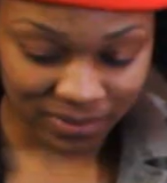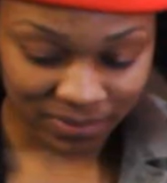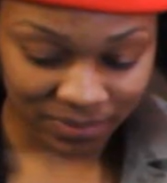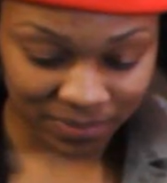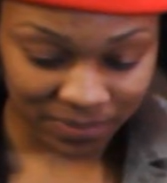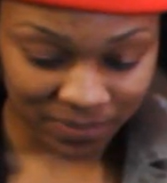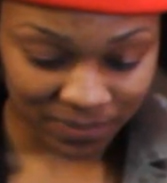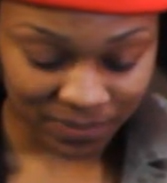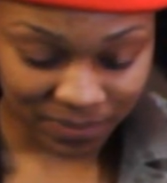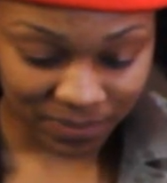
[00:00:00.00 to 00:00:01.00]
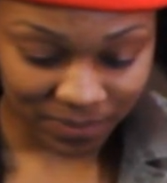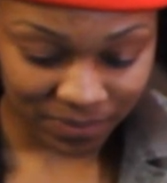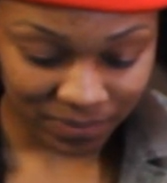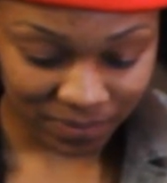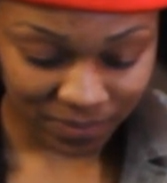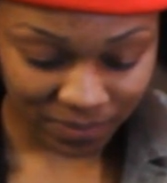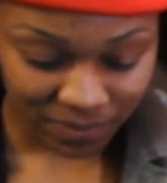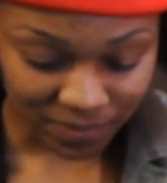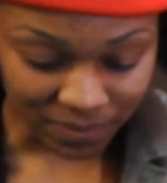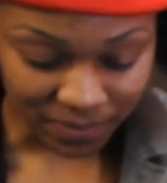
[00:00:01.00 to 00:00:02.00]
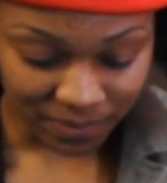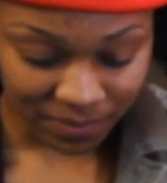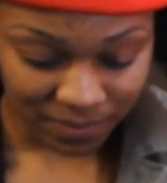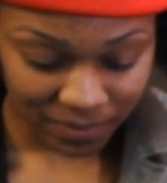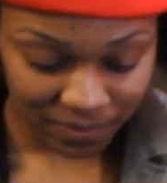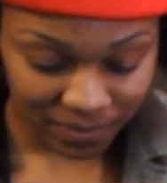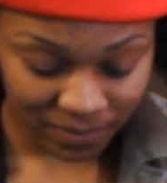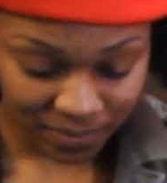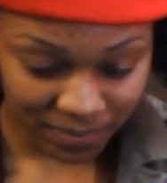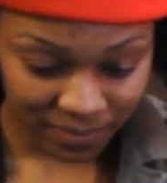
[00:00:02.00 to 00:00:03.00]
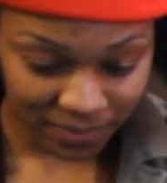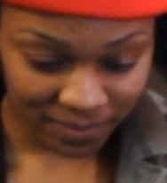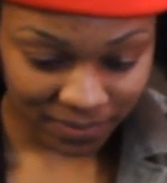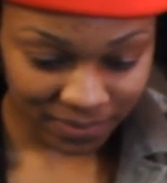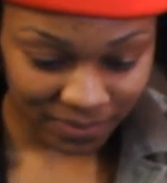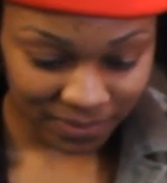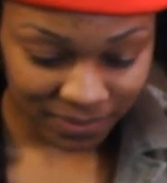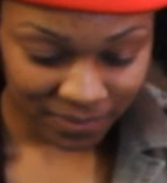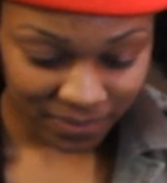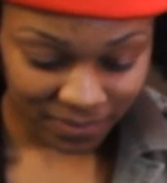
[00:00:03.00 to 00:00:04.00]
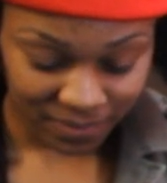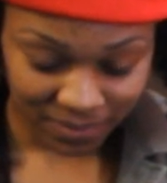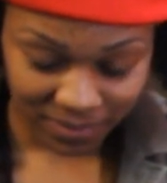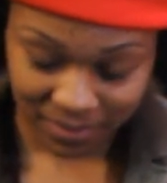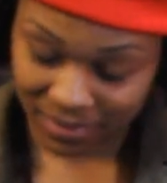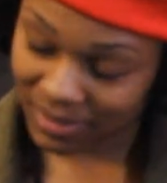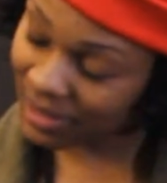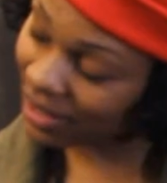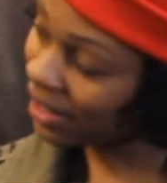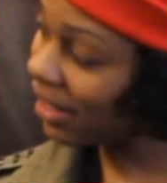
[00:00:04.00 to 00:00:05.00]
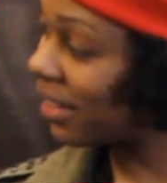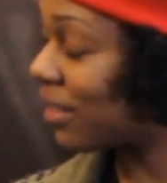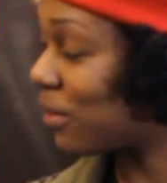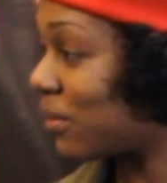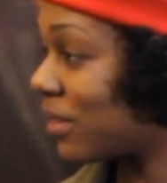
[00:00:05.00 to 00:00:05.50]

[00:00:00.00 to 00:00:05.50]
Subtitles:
No words are spoken by the person on screen.